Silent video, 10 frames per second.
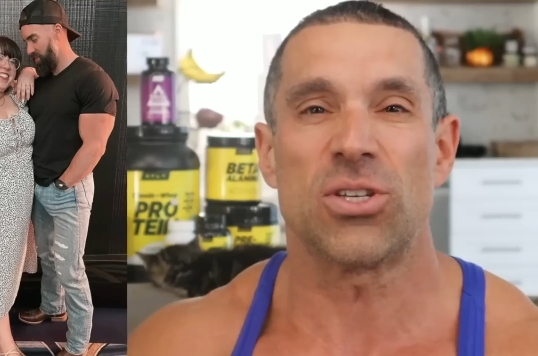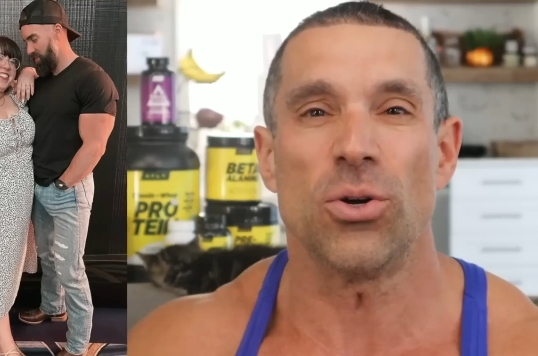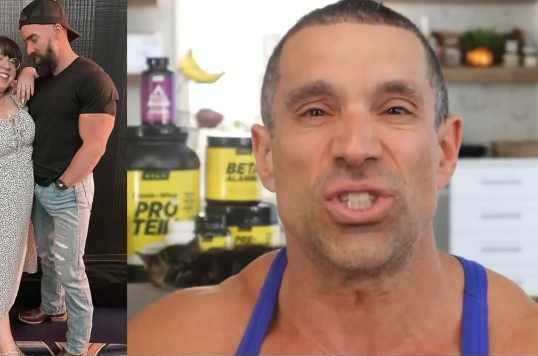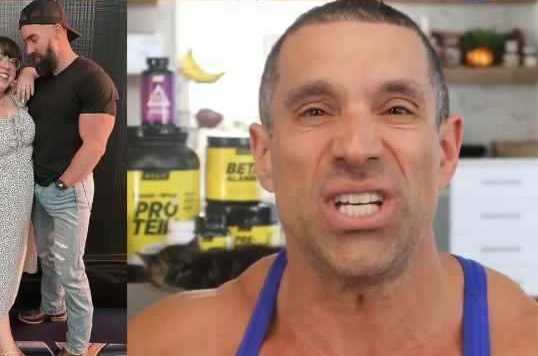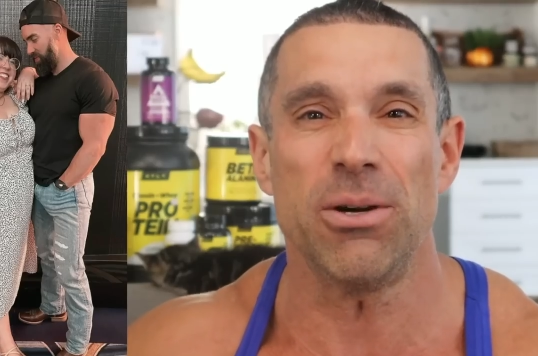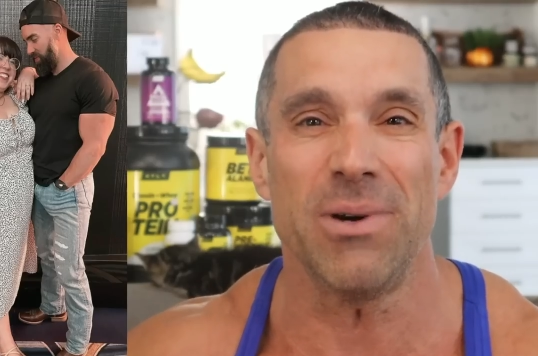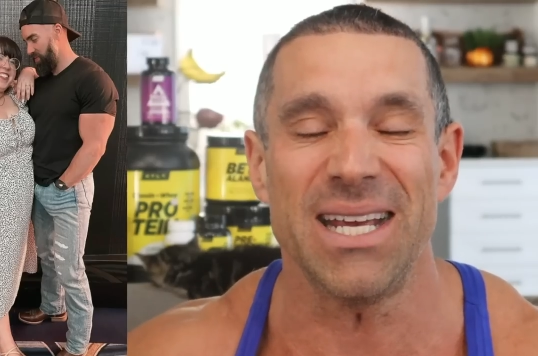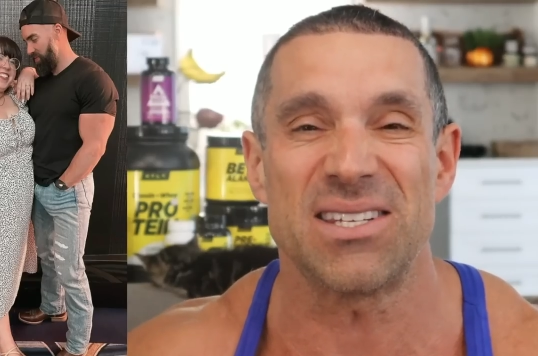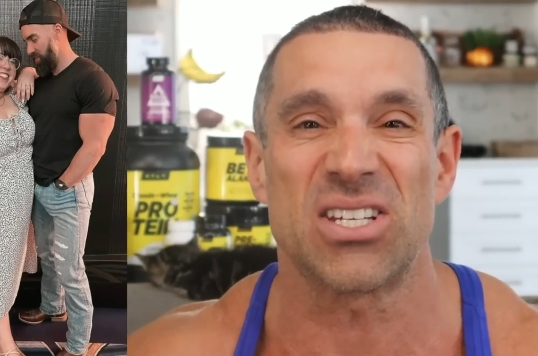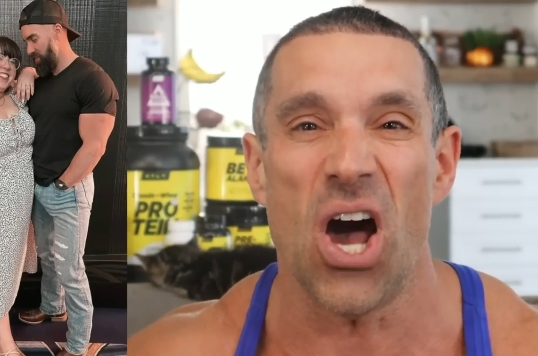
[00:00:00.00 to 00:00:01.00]
Speaker 1: So she
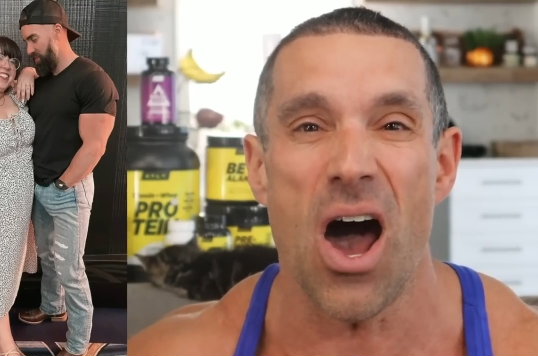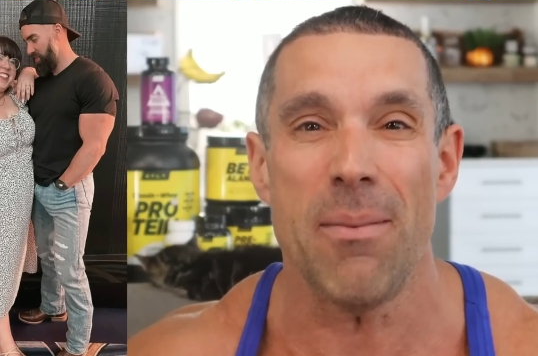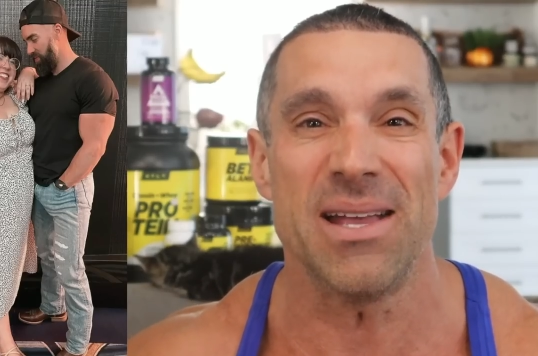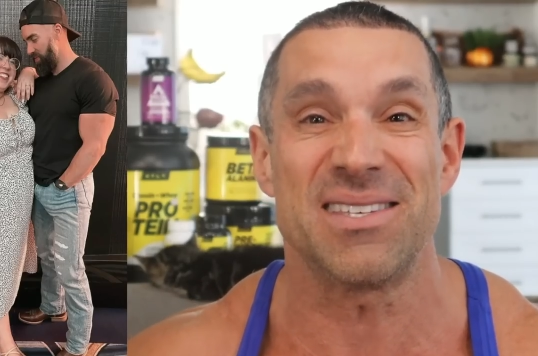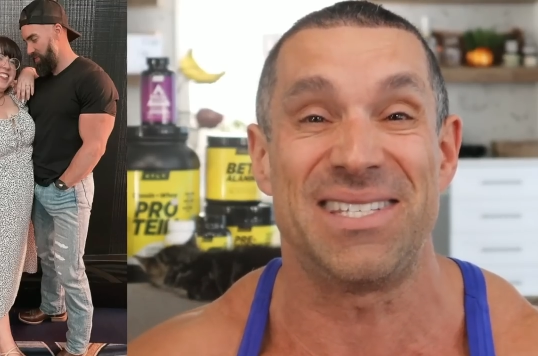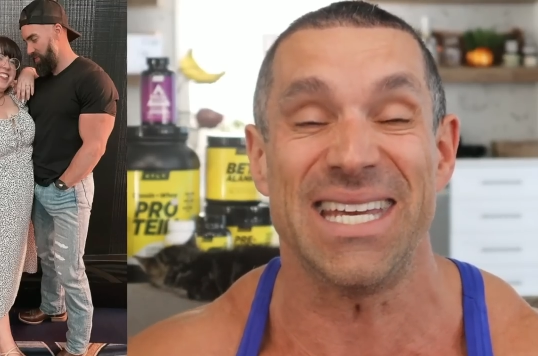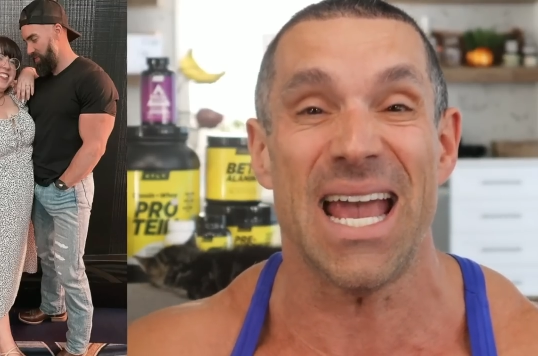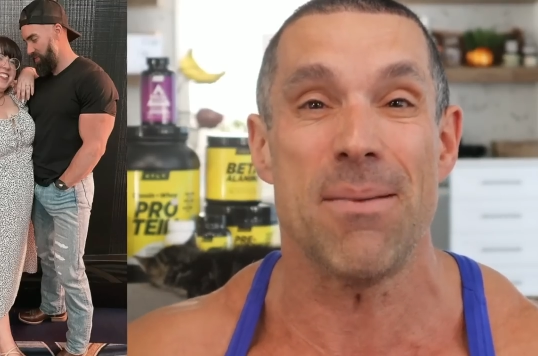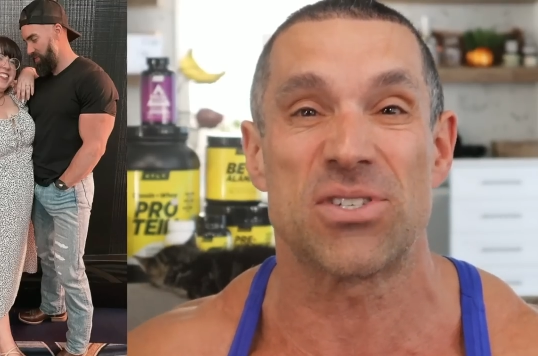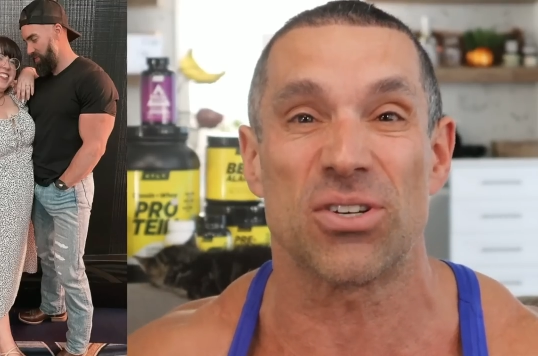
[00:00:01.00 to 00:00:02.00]
reads comments,
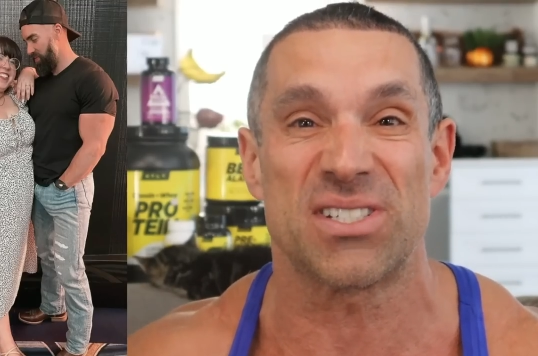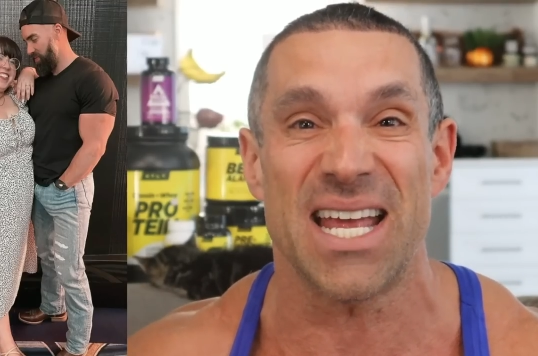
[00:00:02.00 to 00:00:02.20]
DMs are